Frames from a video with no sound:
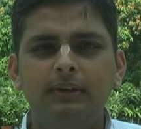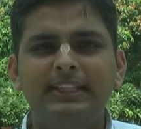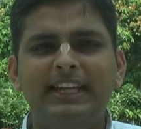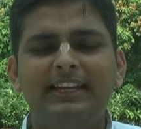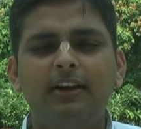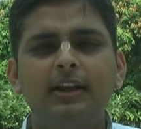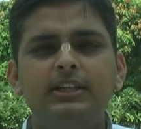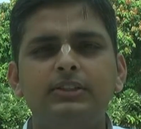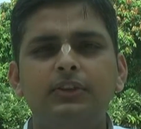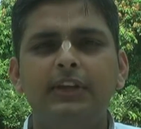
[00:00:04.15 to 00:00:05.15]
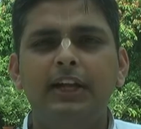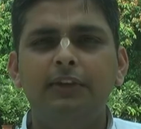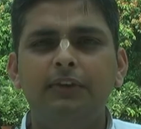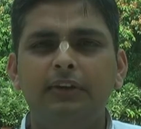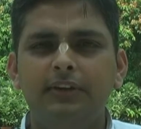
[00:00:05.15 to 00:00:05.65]
It's the International
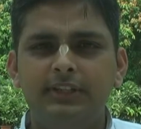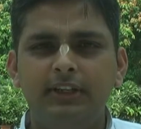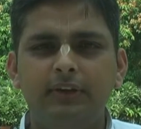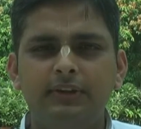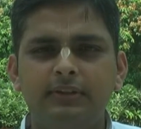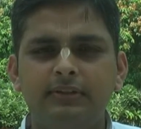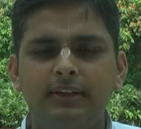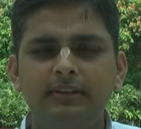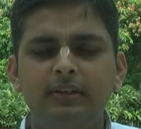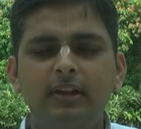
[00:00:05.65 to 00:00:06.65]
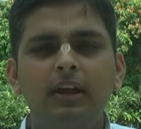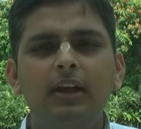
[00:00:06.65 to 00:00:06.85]
Society for Krishna Consciousness.